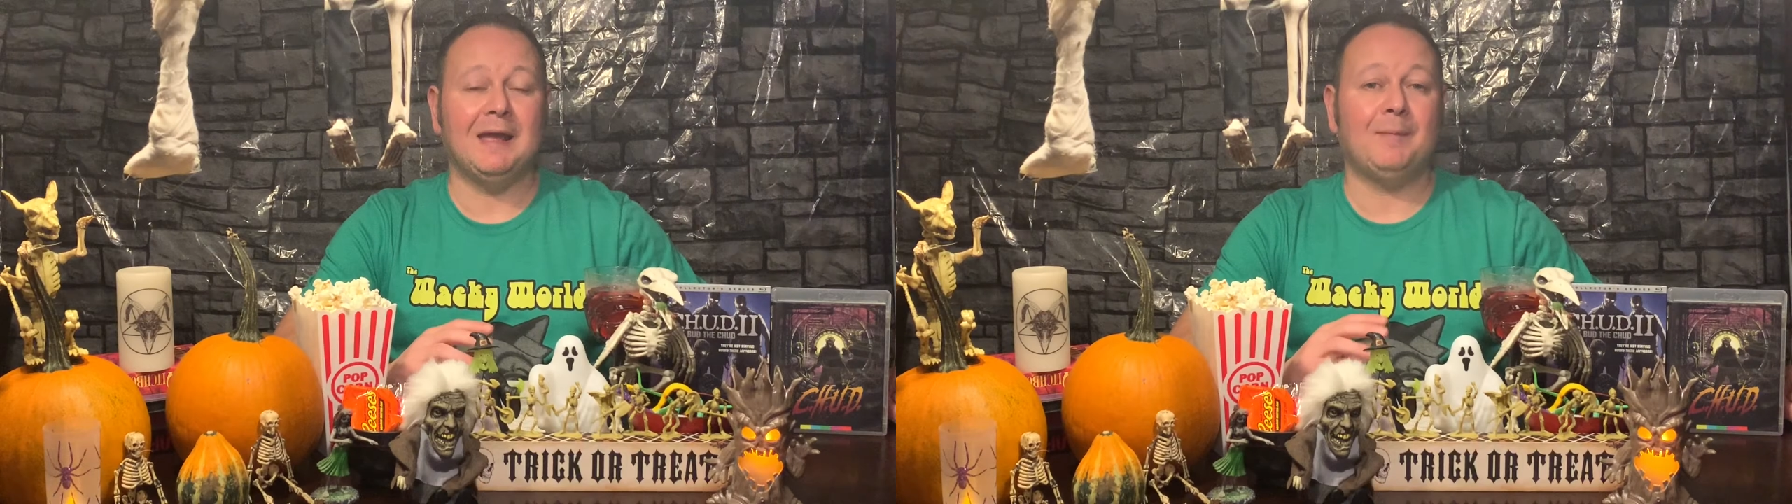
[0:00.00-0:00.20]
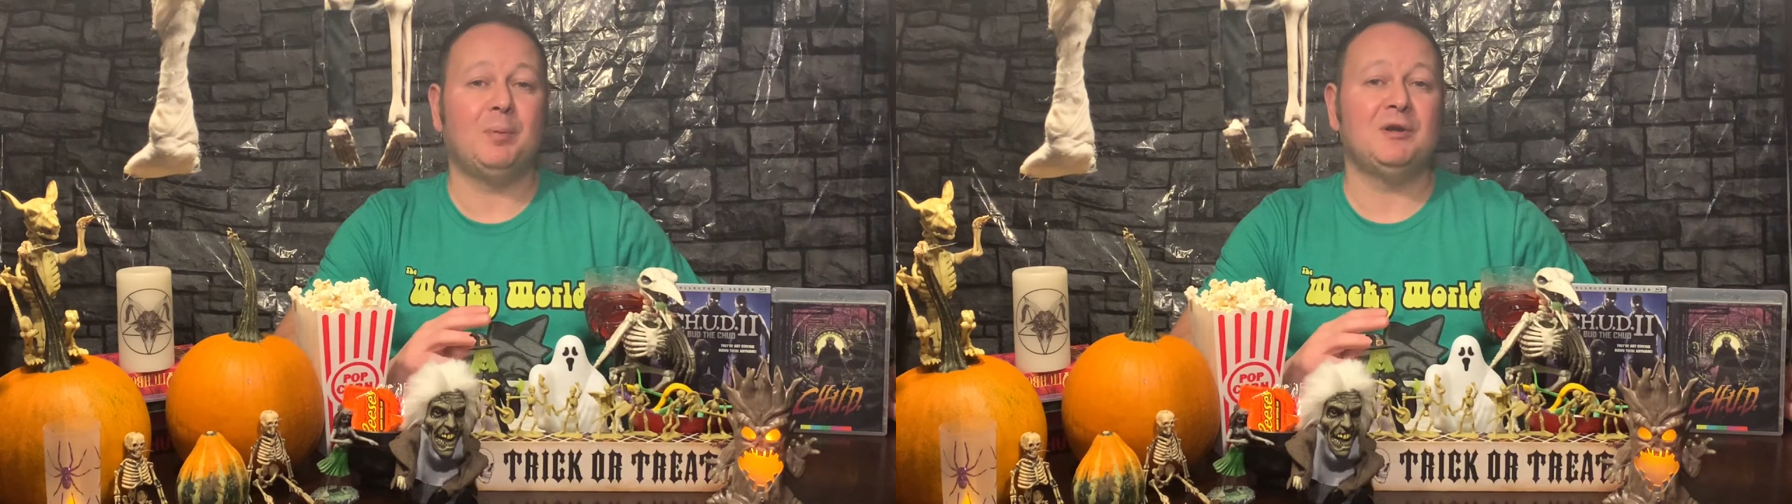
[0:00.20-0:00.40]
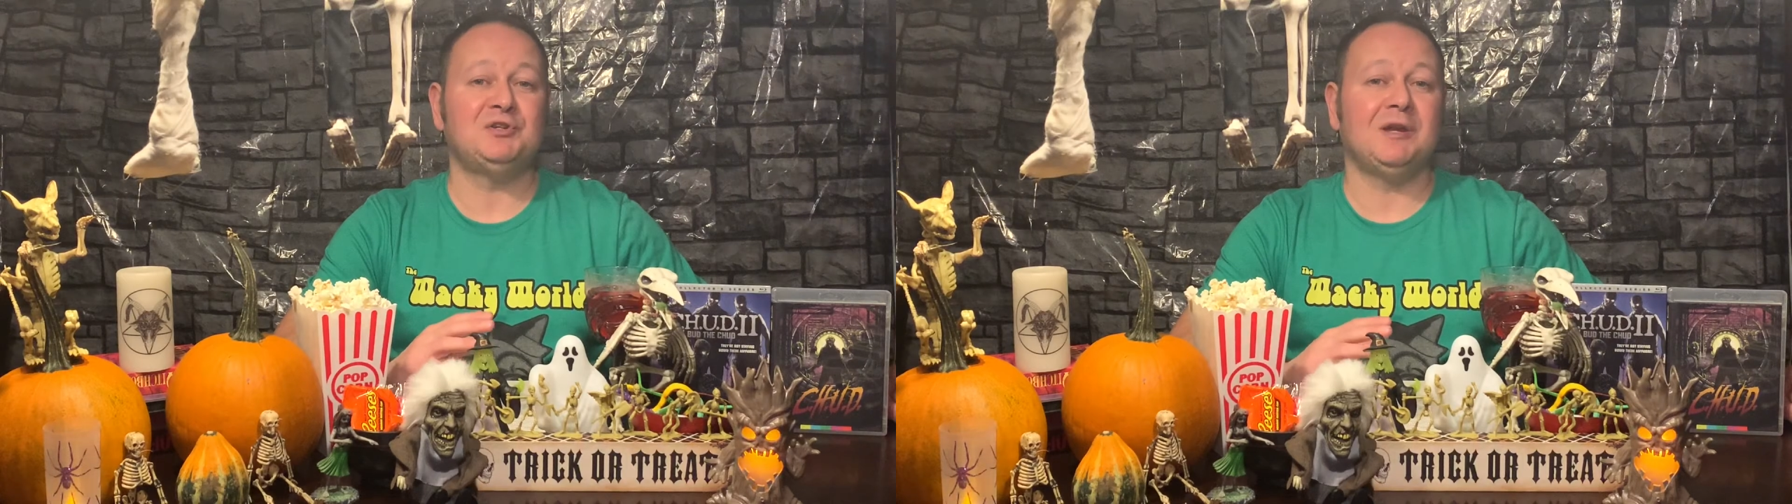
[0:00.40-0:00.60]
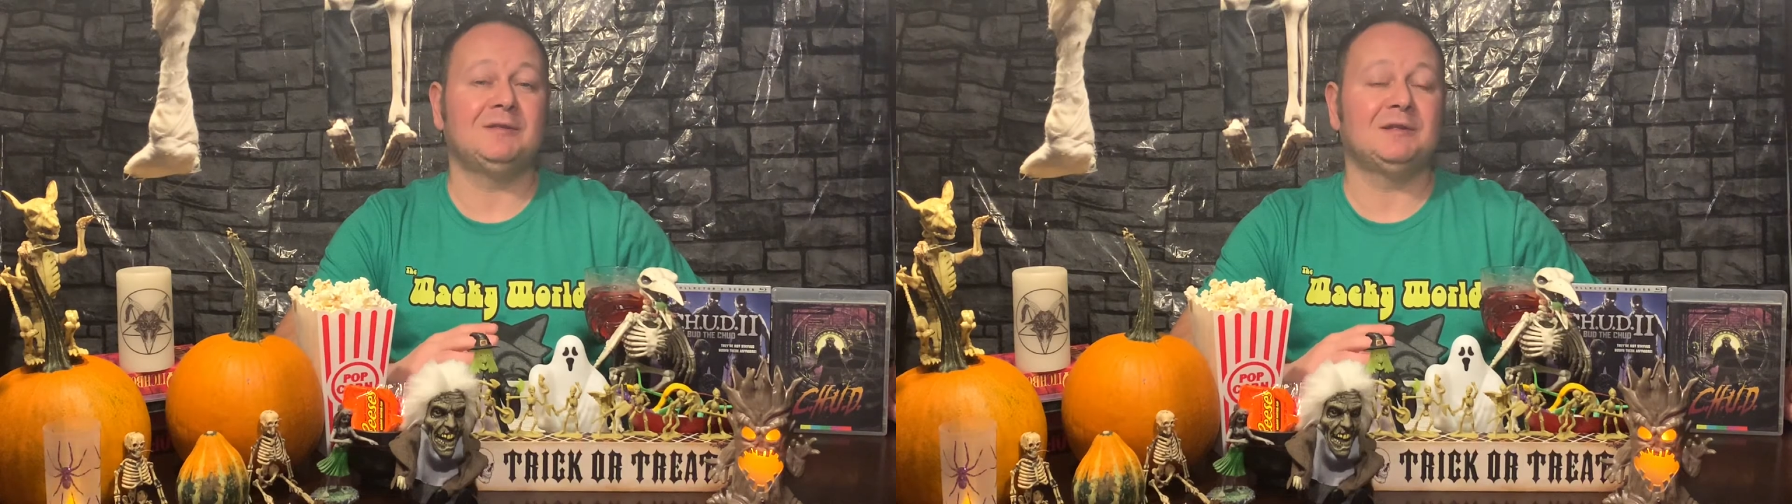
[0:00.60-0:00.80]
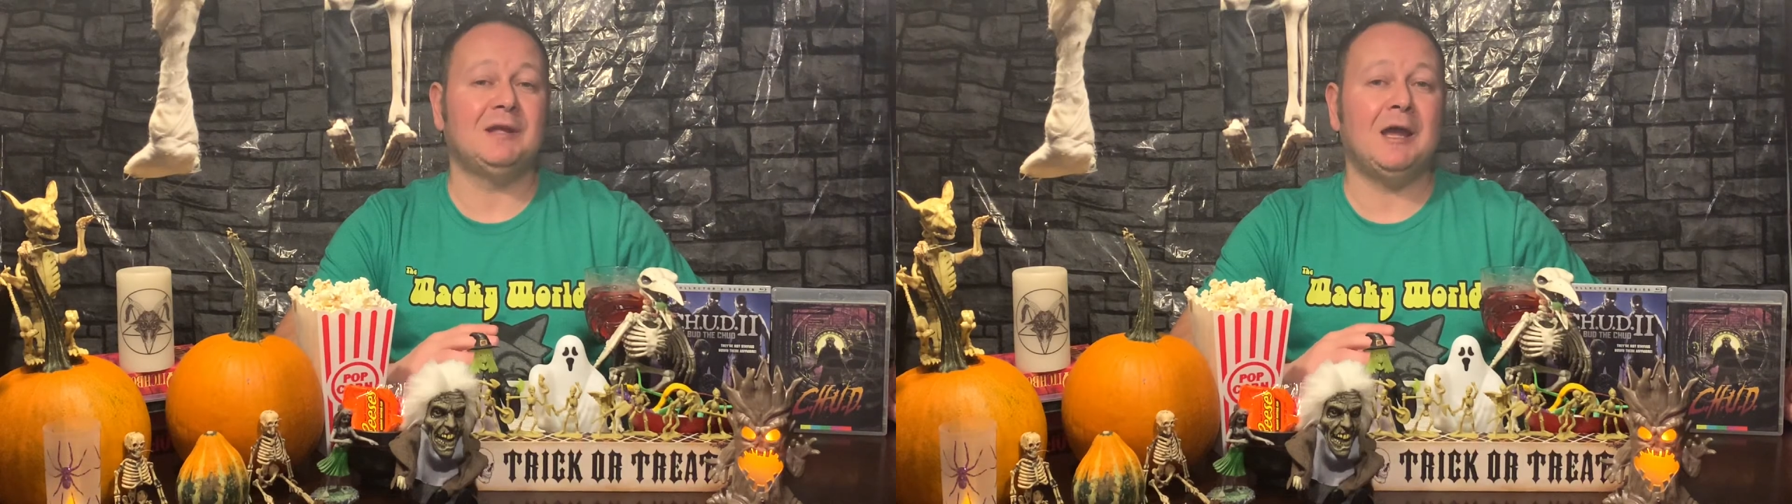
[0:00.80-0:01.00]
I appreciate
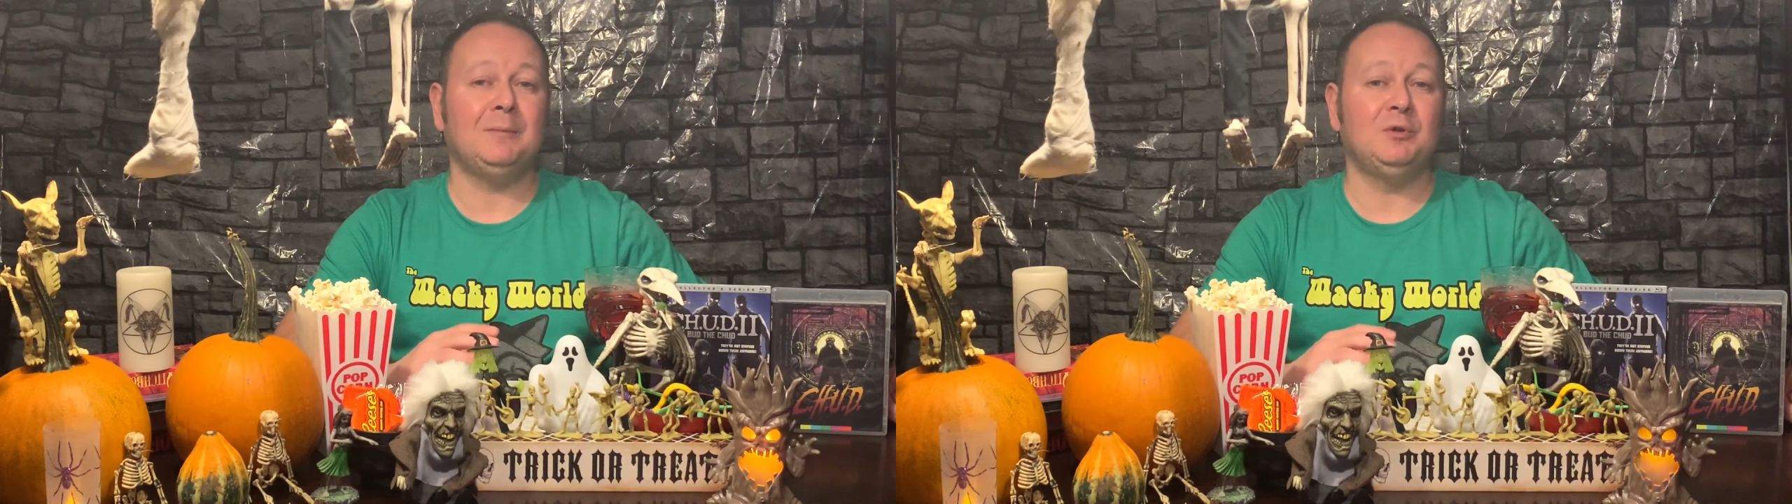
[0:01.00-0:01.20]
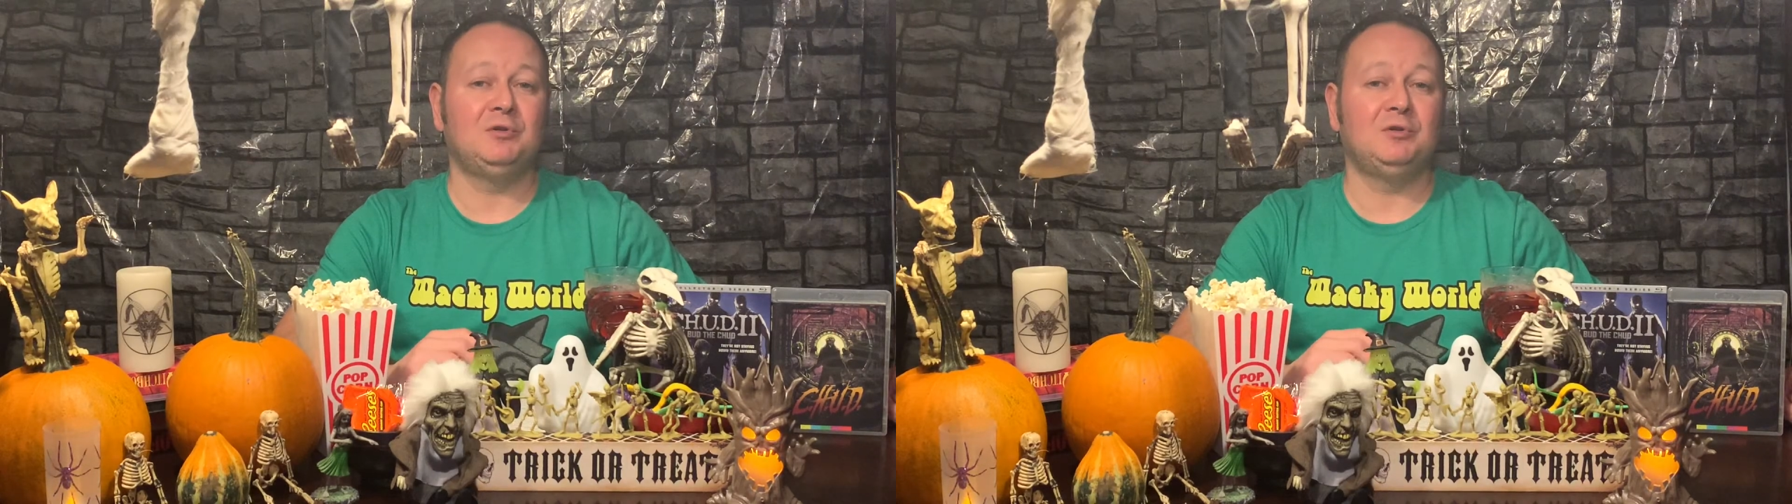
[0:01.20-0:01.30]
the time you